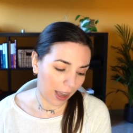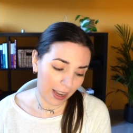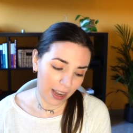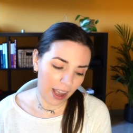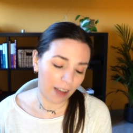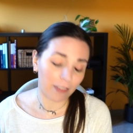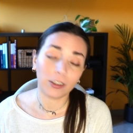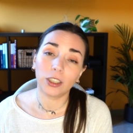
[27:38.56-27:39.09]
I
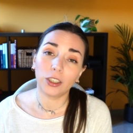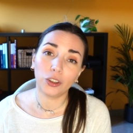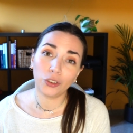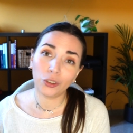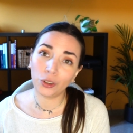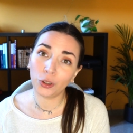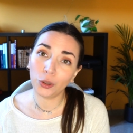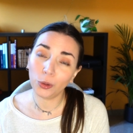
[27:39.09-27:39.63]
have
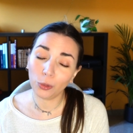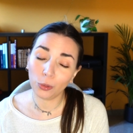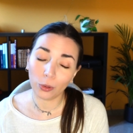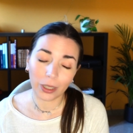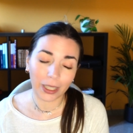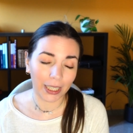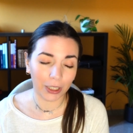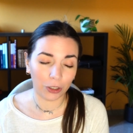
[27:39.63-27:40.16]
2
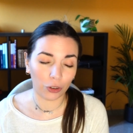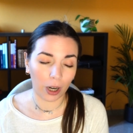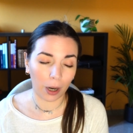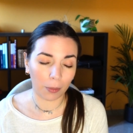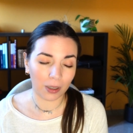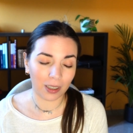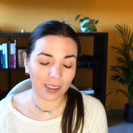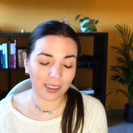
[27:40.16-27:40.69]

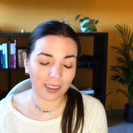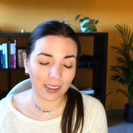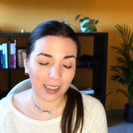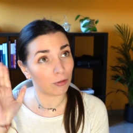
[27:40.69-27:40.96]
K-dramas.